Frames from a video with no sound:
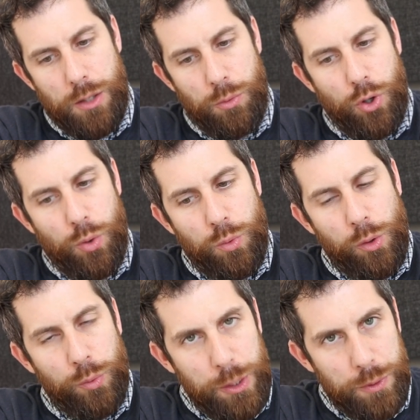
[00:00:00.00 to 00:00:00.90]

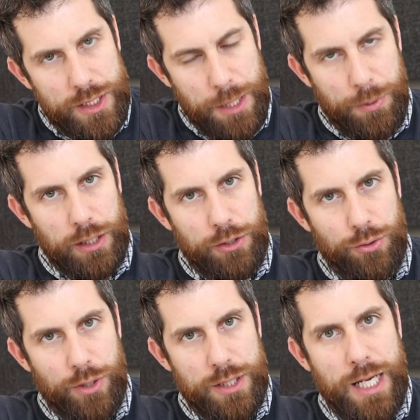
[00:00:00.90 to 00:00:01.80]
What we would typically
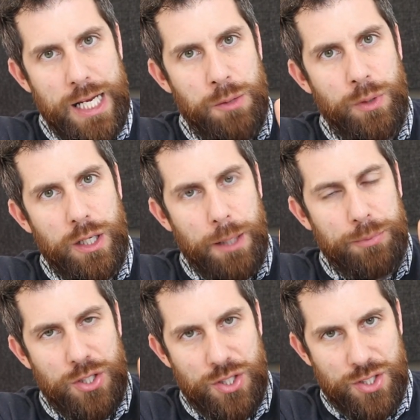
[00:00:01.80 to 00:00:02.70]
do is anywhere up
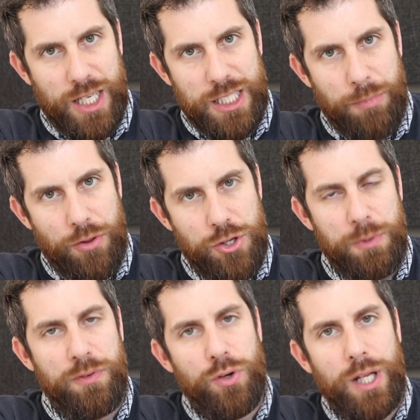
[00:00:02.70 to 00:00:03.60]
to 6 months
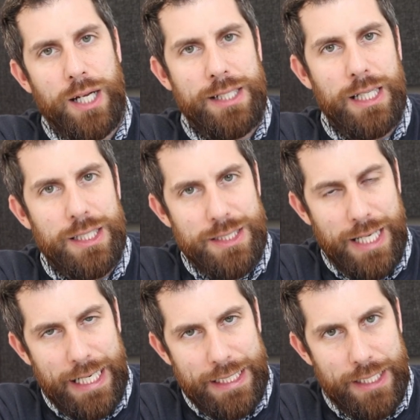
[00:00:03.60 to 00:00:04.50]
before that deal is
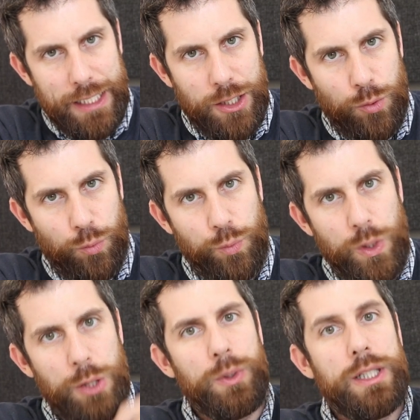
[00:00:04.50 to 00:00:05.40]
ending,
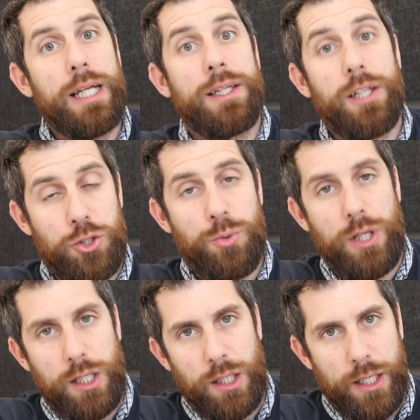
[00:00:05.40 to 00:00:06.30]
we would get in touch with
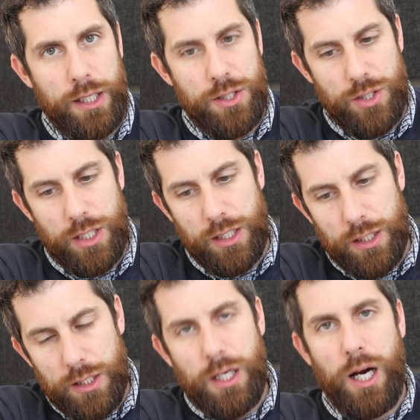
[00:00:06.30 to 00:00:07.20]
a client and say,
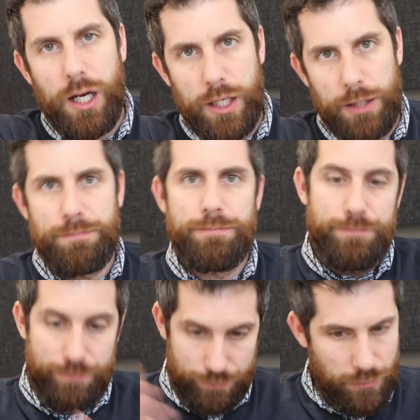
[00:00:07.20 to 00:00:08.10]
hi,
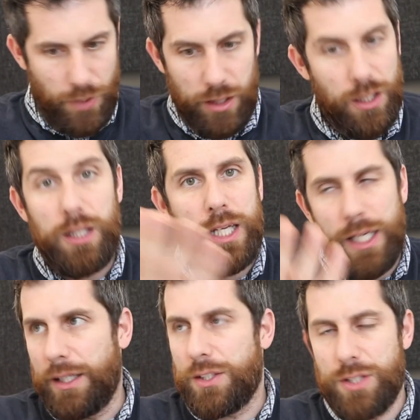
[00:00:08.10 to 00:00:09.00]

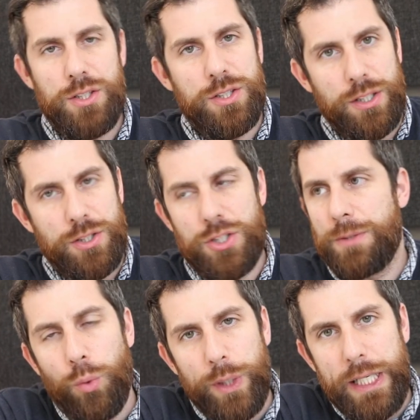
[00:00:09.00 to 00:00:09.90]
Lily, in this
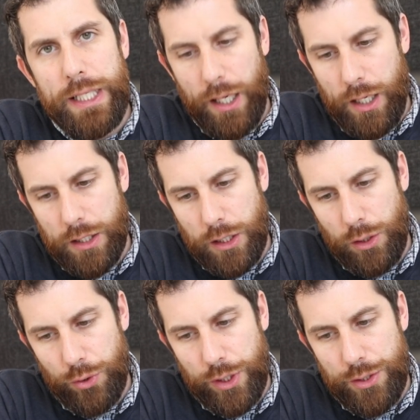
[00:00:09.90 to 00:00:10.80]
instance, we are
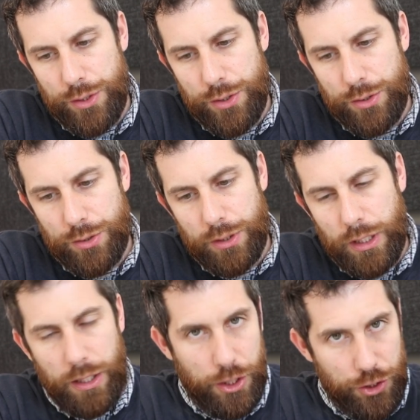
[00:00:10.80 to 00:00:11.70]
looking
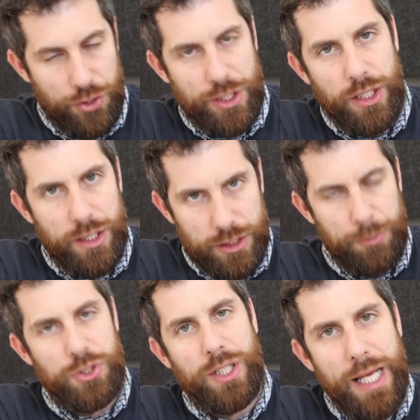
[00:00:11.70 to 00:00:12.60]
at your deal that's
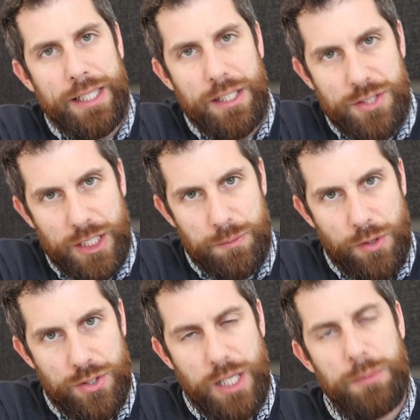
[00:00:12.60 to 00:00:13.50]
coming to an end in 6
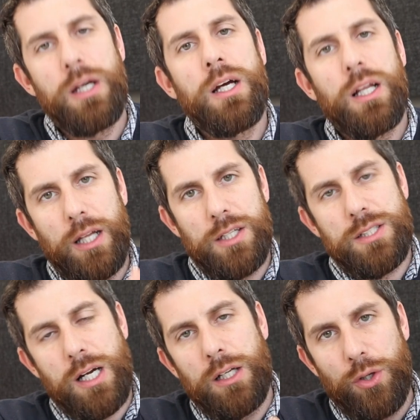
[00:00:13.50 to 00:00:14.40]
months' time. Let's
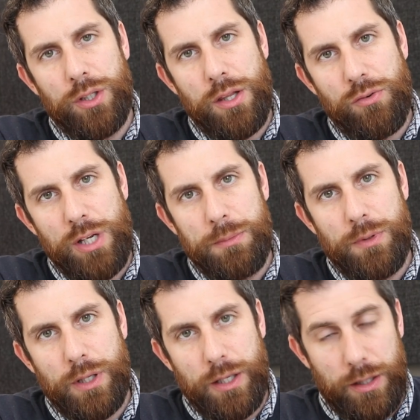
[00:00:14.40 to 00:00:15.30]
start looking at the
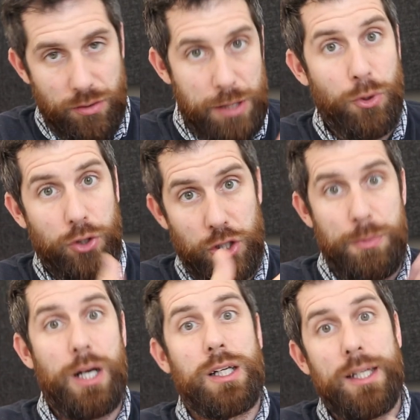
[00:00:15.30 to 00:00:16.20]
remortgage
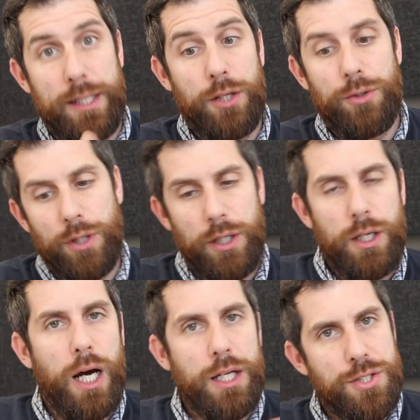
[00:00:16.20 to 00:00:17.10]
market now
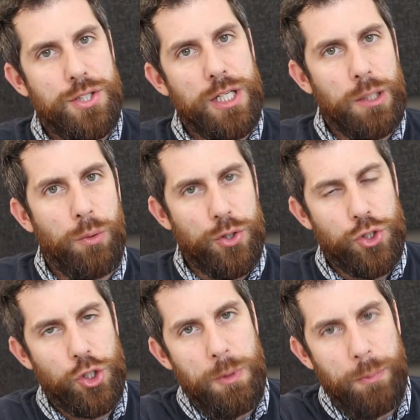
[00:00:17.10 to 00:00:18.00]
and see what is
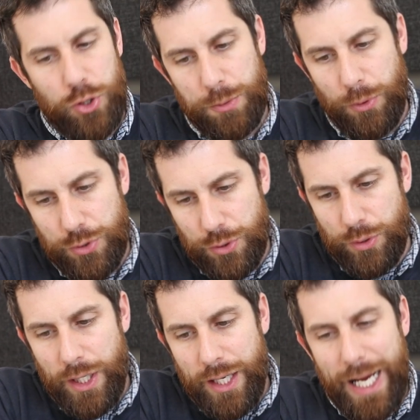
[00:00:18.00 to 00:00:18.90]
going to be possible.
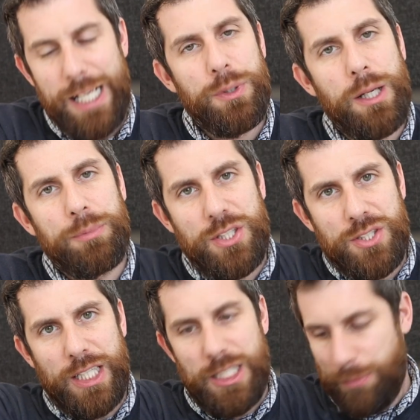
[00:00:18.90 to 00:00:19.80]
So anywhere up to
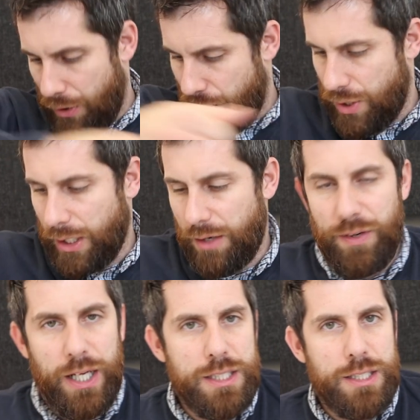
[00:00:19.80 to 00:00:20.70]
6 months in
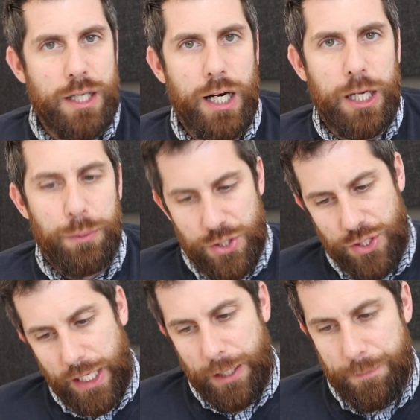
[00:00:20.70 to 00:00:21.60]
advance, I would
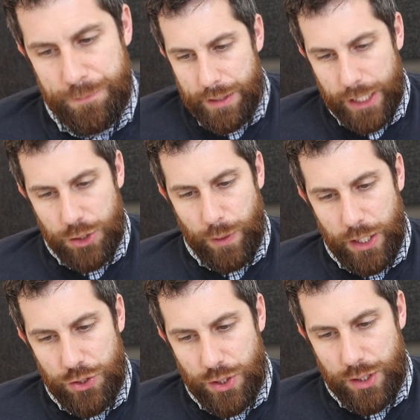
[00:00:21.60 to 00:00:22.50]
say. Next
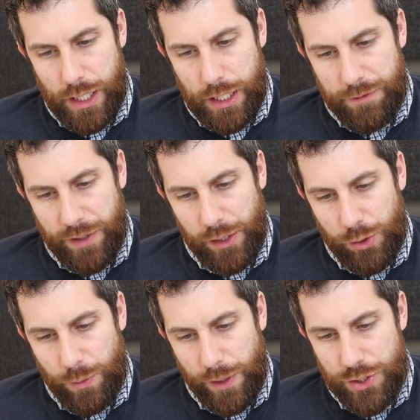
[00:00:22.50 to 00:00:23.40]
question and final
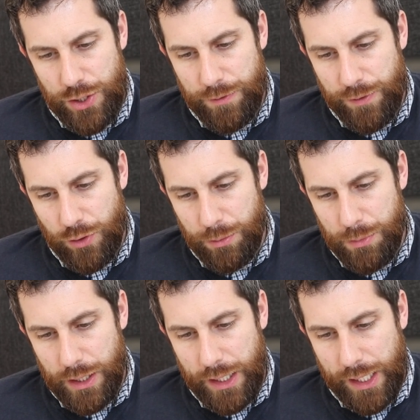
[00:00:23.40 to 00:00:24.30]
question
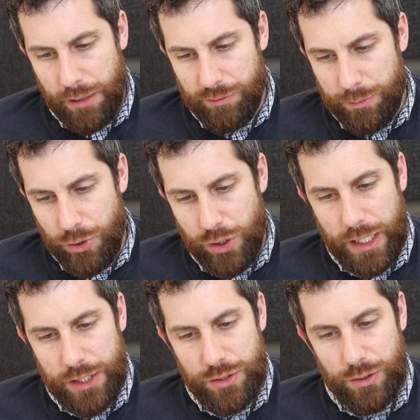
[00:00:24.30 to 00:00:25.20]
from Graham from
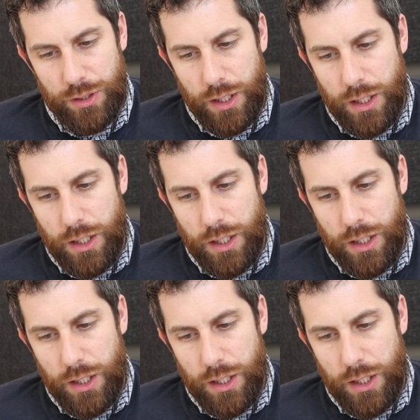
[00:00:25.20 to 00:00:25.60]
Newcastle.